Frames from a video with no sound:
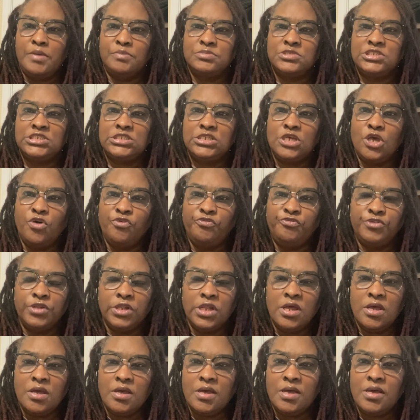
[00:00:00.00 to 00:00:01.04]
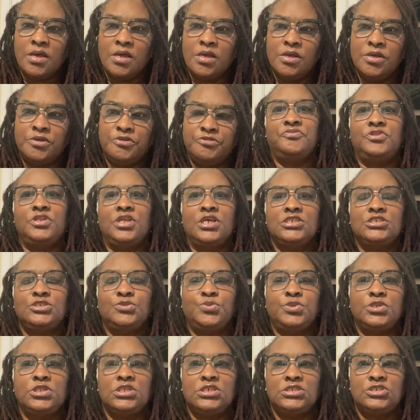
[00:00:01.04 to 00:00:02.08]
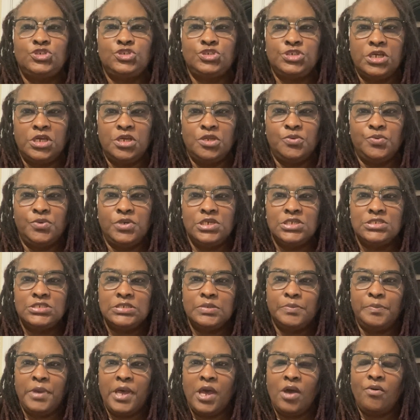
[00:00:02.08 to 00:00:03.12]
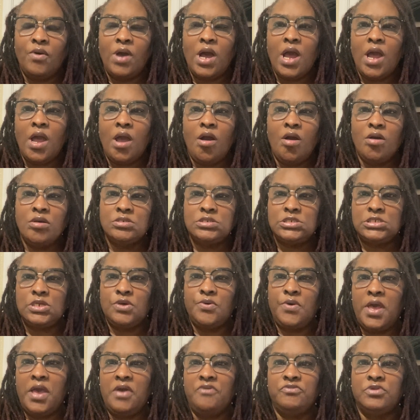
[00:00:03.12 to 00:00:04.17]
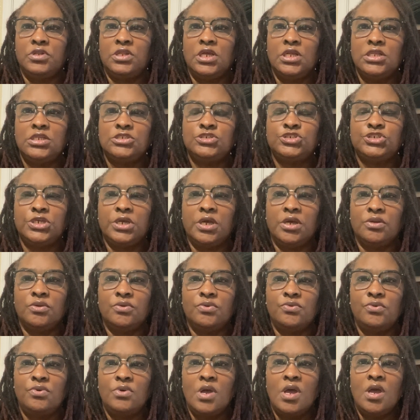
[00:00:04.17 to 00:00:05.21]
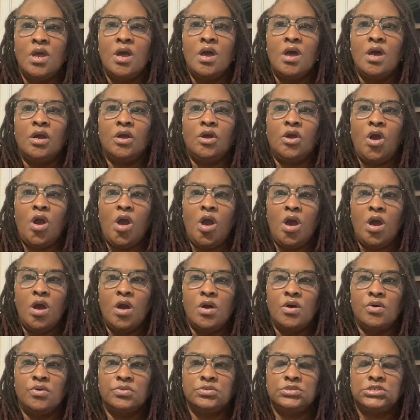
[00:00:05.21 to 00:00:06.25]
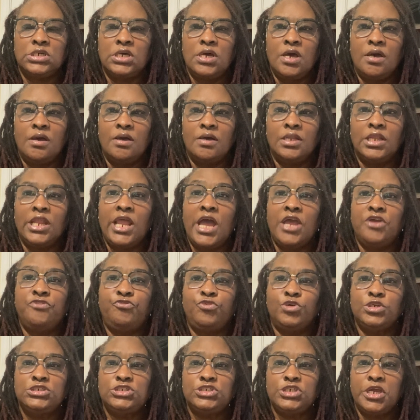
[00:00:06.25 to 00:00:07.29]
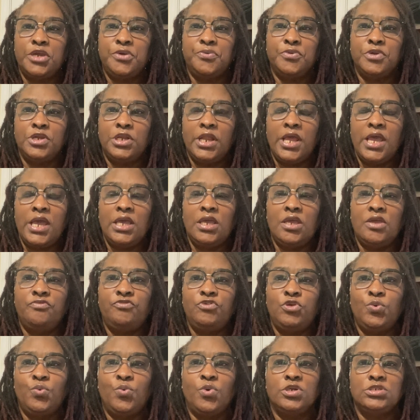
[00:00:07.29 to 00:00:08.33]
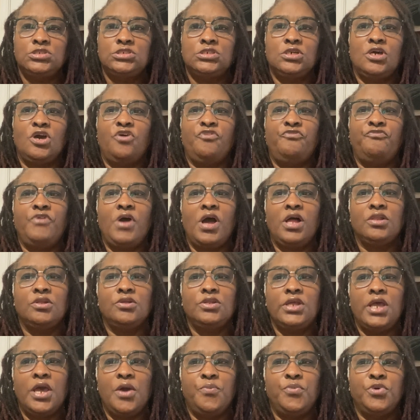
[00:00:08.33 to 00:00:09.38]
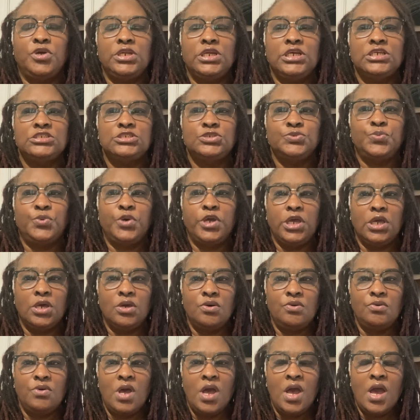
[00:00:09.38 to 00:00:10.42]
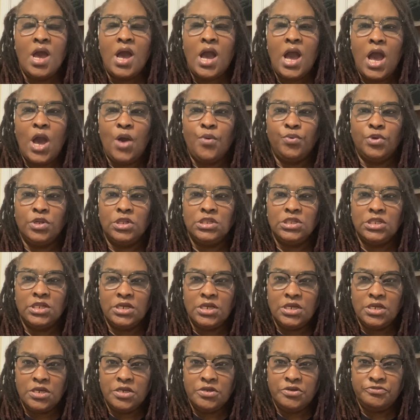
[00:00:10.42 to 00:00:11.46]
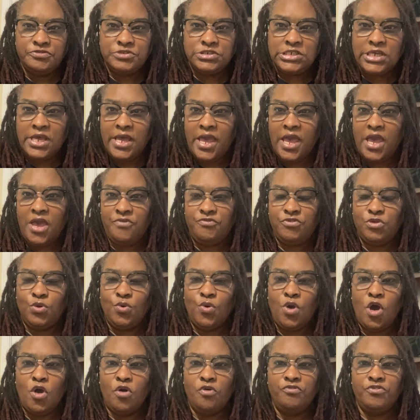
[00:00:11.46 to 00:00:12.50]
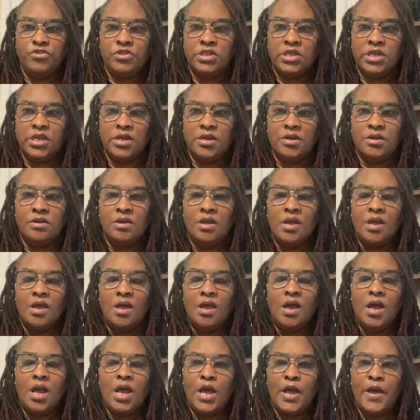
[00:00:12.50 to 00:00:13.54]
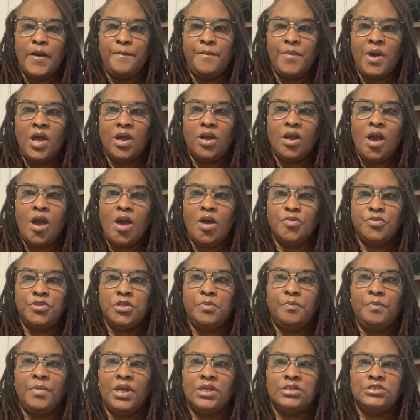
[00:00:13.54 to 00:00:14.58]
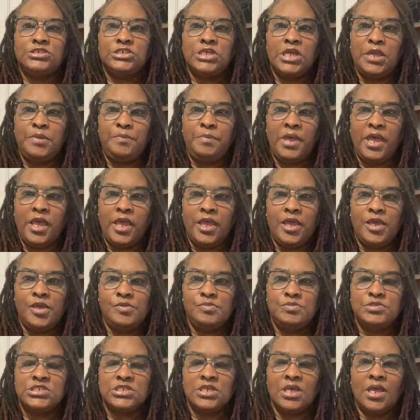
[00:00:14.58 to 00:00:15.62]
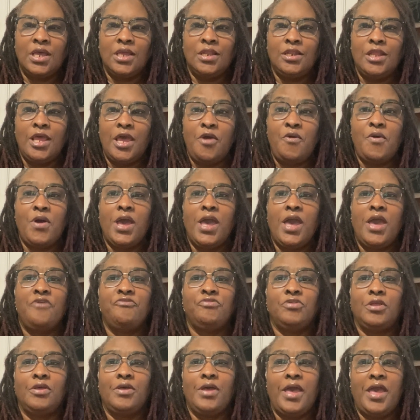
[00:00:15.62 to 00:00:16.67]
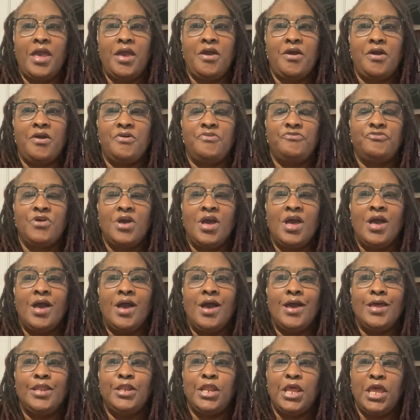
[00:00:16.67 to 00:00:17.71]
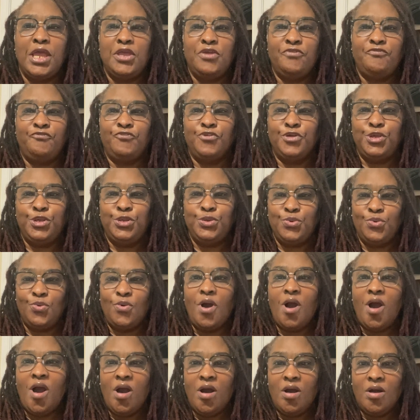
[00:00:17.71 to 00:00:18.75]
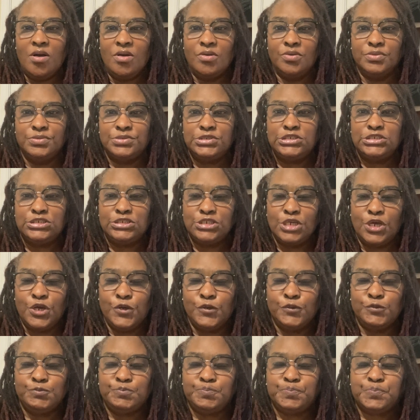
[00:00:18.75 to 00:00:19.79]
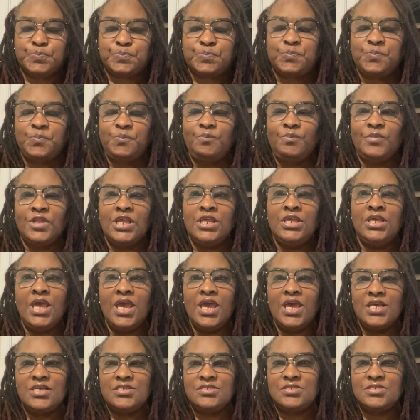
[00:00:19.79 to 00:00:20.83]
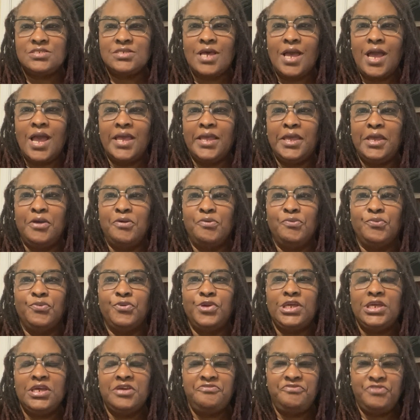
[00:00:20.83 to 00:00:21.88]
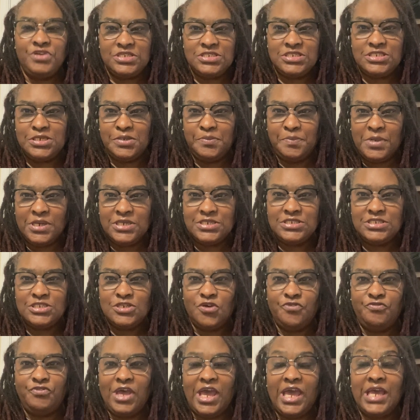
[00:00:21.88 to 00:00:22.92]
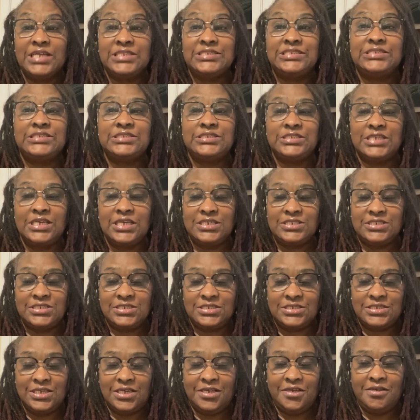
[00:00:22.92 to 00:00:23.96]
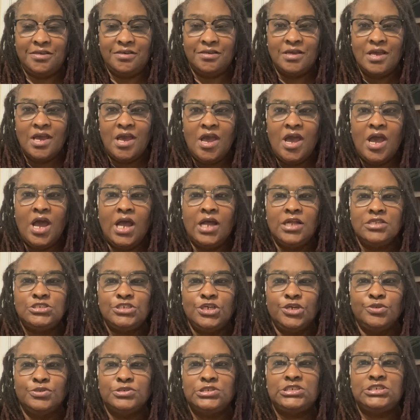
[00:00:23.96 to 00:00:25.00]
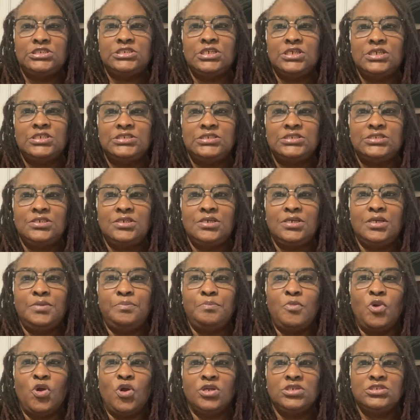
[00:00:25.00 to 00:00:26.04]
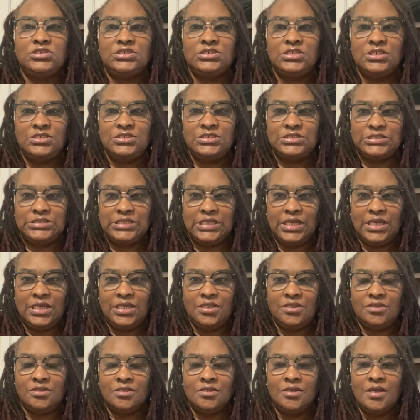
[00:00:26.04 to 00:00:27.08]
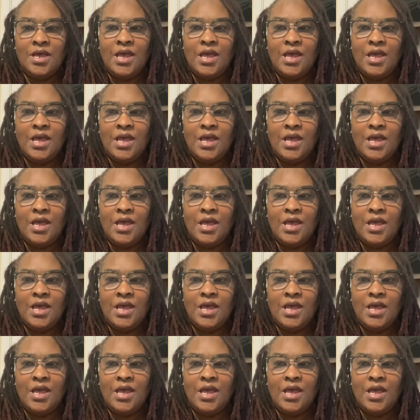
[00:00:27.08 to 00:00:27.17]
self-love. That's what this channel is about. I also have another channel called Life with J. Renee. If you want to go follow that one as well, I would love to have you over there. I called them my J Babes, and now I have to have a name for you all. So yes, I am reinventing myself at 60. I turned 60 March 16th,